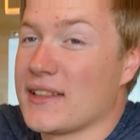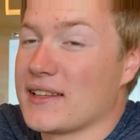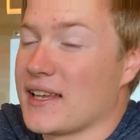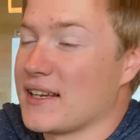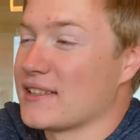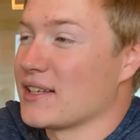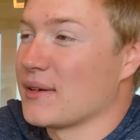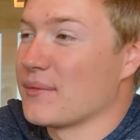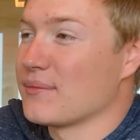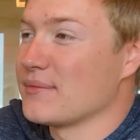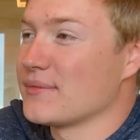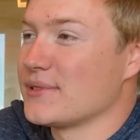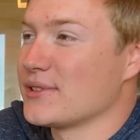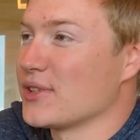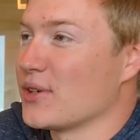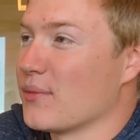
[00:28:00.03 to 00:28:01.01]
takes up
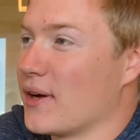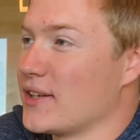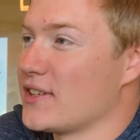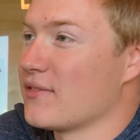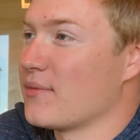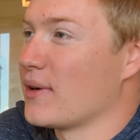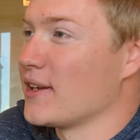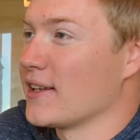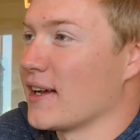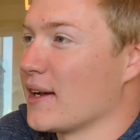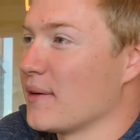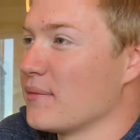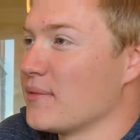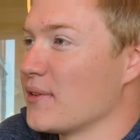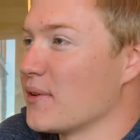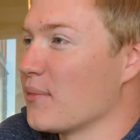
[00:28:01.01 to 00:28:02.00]
so much of my
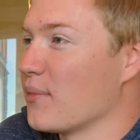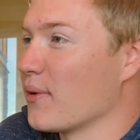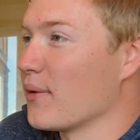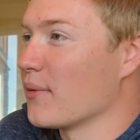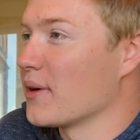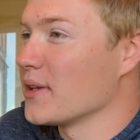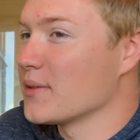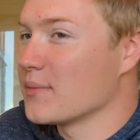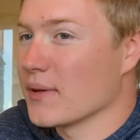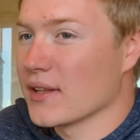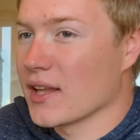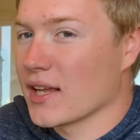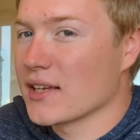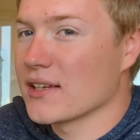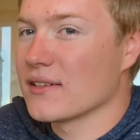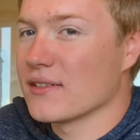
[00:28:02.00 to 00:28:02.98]
time to the point where it's been
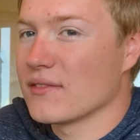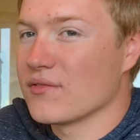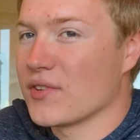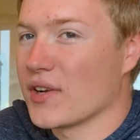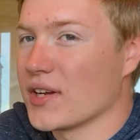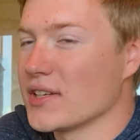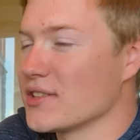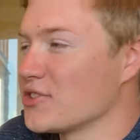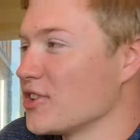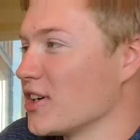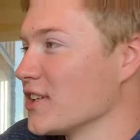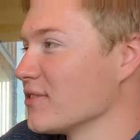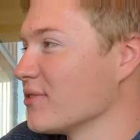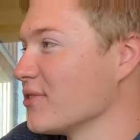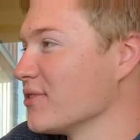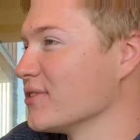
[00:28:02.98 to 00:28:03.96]
like very
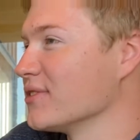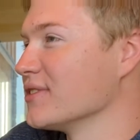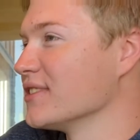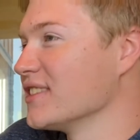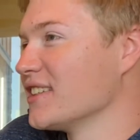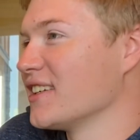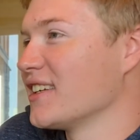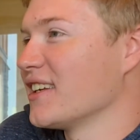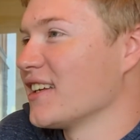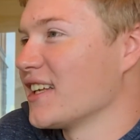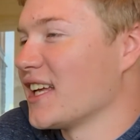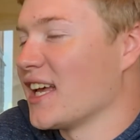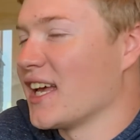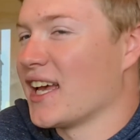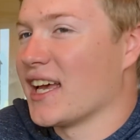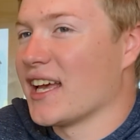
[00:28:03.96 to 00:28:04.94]
stressful.
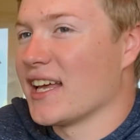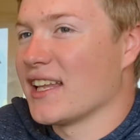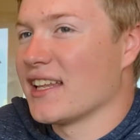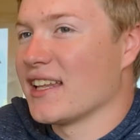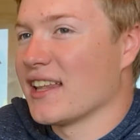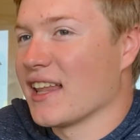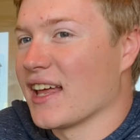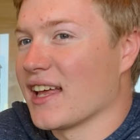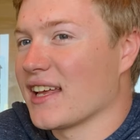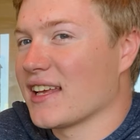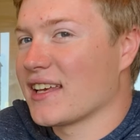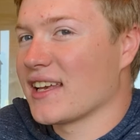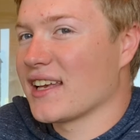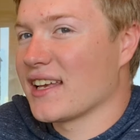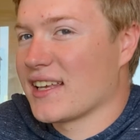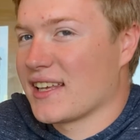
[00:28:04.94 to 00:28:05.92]
That's and
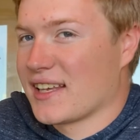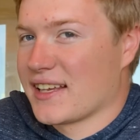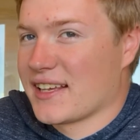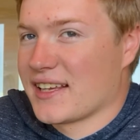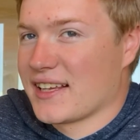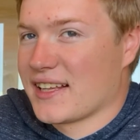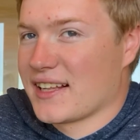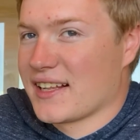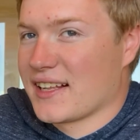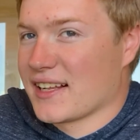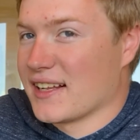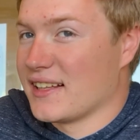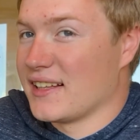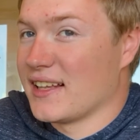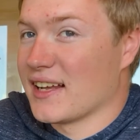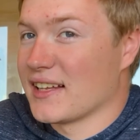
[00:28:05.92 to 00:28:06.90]
like,
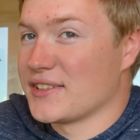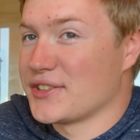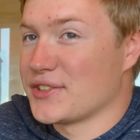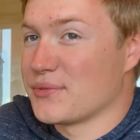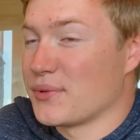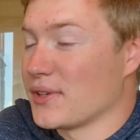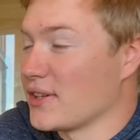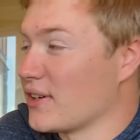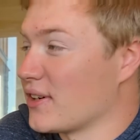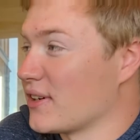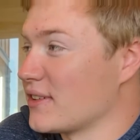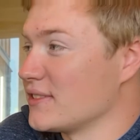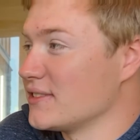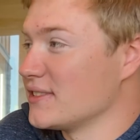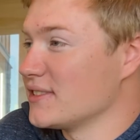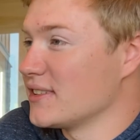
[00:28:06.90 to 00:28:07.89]
yeah, just really
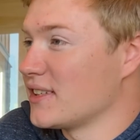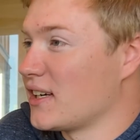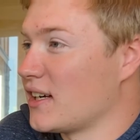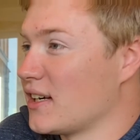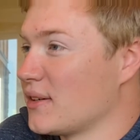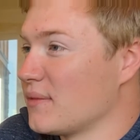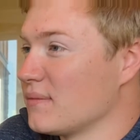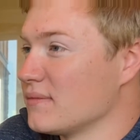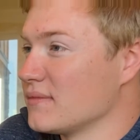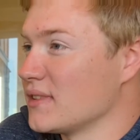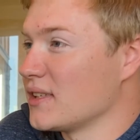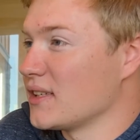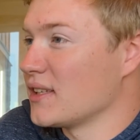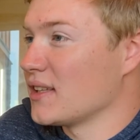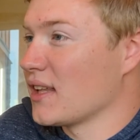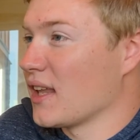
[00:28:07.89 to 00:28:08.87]
hard.
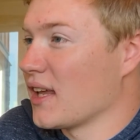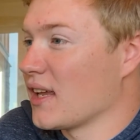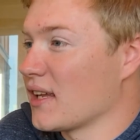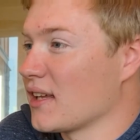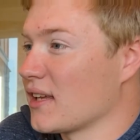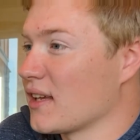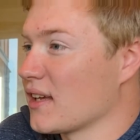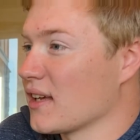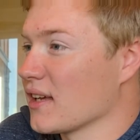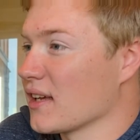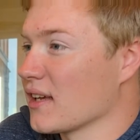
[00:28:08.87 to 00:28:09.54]
And like,